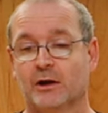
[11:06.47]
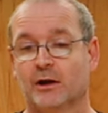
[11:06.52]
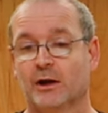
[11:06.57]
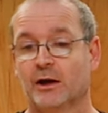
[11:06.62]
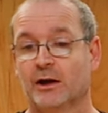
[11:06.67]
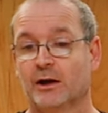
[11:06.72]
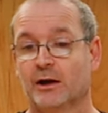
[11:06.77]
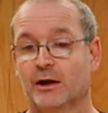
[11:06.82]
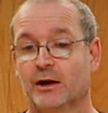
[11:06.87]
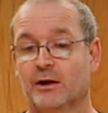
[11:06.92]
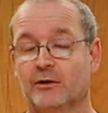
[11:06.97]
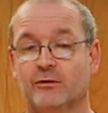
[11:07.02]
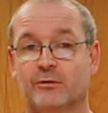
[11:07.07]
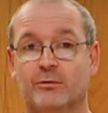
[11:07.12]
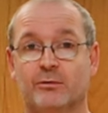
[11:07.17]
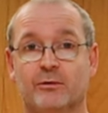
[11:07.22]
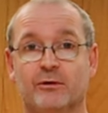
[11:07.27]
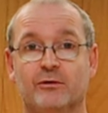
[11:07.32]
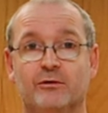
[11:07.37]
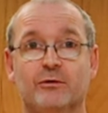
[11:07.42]
and
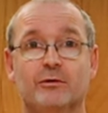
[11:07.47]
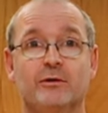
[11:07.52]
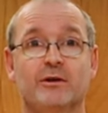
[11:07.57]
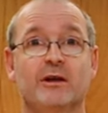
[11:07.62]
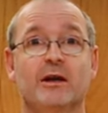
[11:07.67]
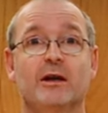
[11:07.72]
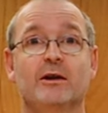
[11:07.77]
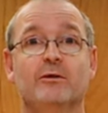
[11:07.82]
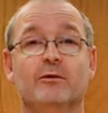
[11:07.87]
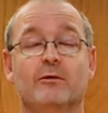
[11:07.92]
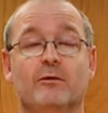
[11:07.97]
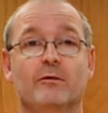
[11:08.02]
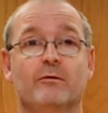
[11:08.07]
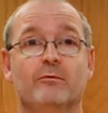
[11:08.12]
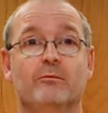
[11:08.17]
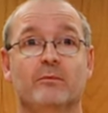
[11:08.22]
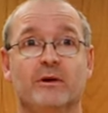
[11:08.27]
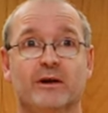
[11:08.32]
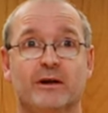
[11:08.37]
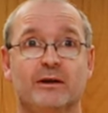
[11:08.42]
to the end of
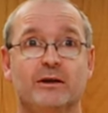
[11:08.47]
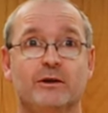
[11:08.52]
May,